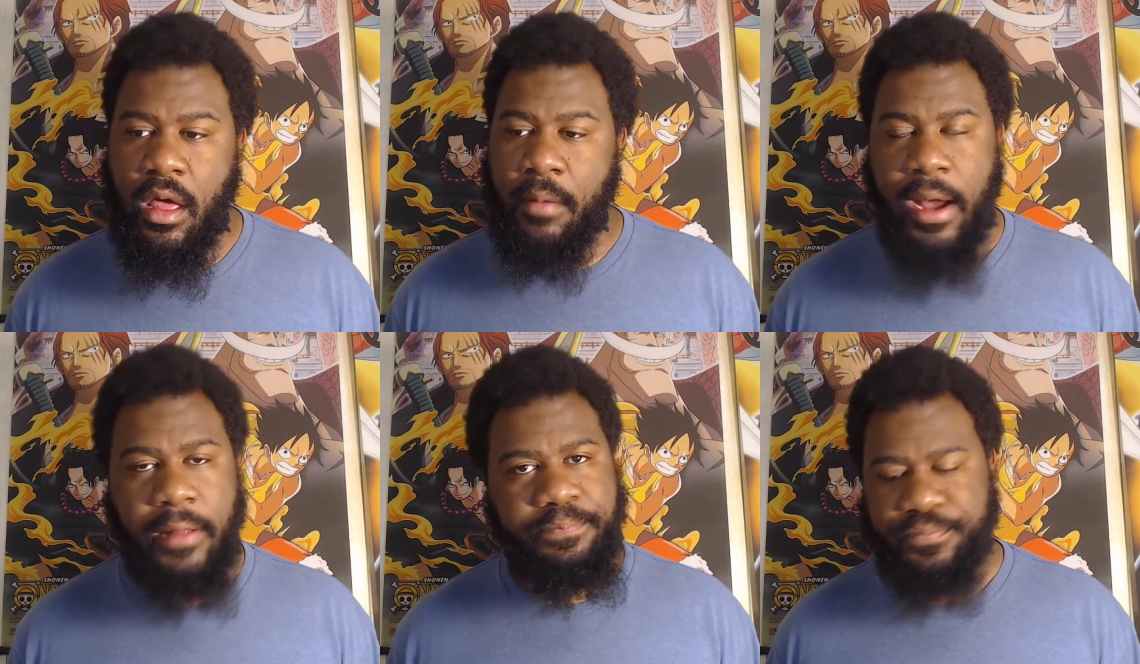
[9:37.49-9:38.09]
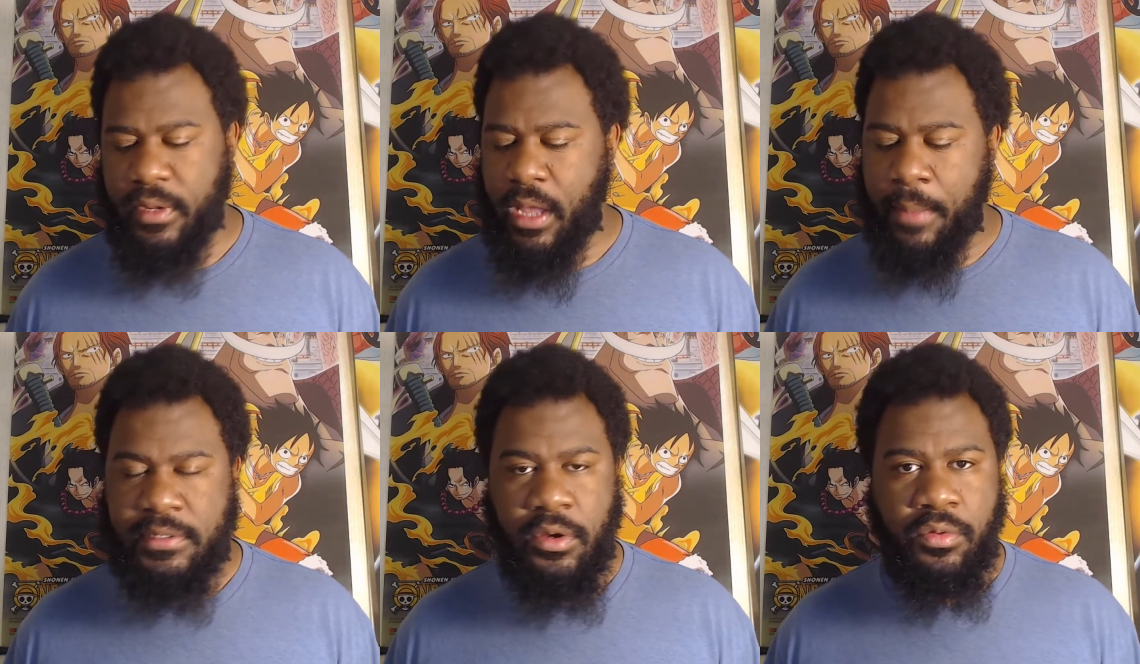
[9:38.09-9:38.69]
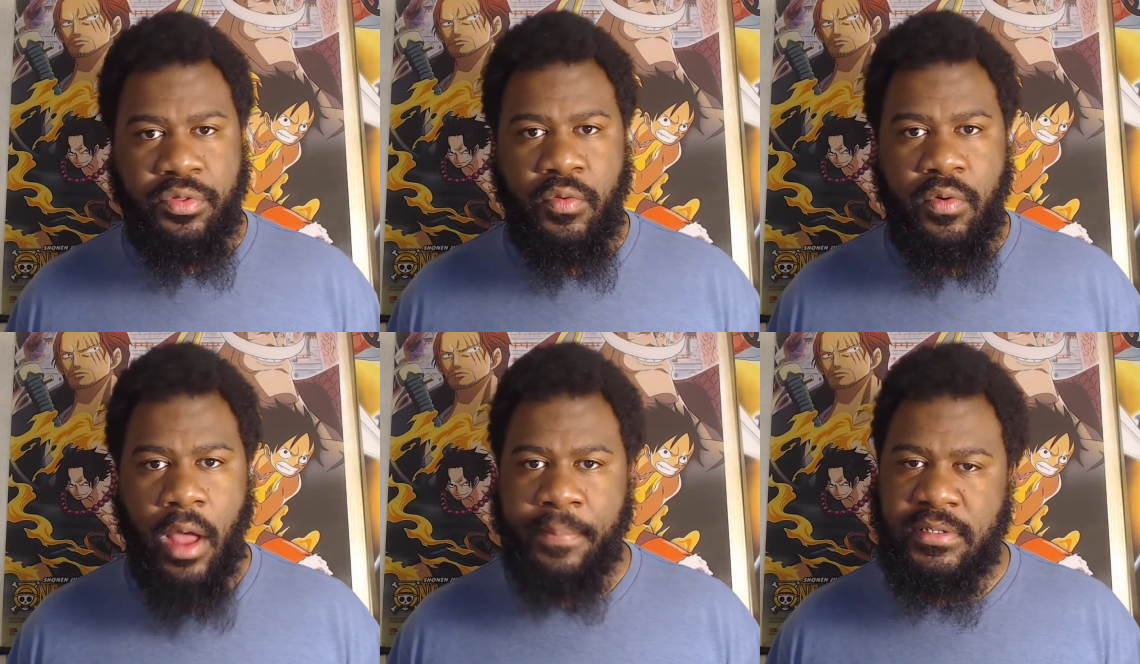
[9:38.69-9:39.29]
Speaker 1: But episode three,
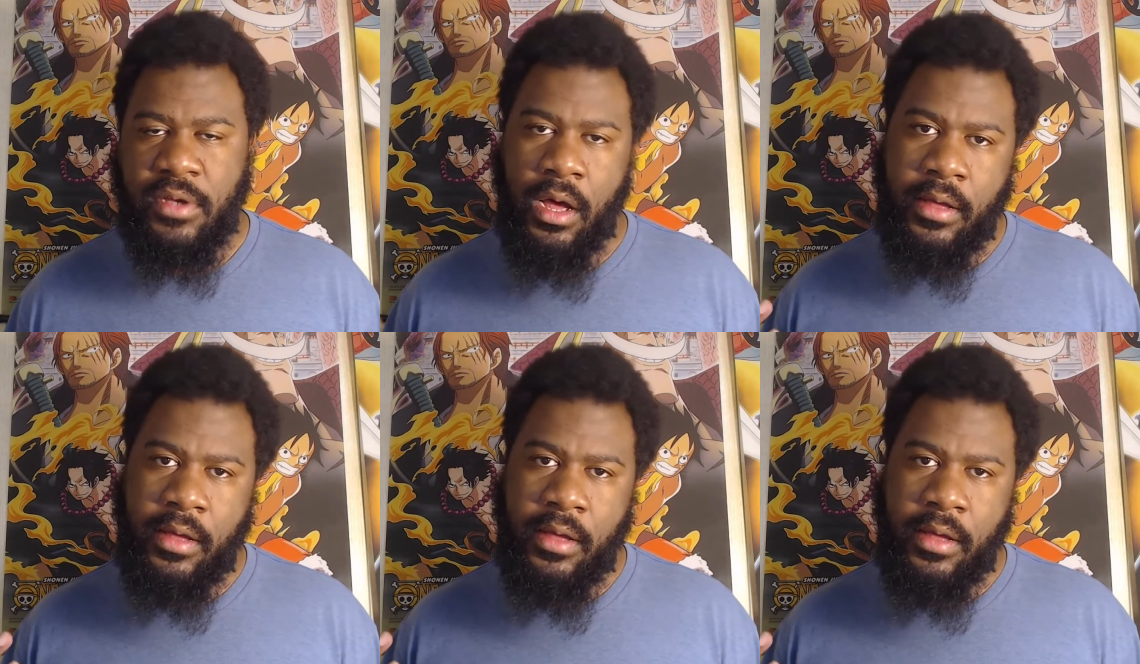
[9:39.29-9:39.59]
episode uh,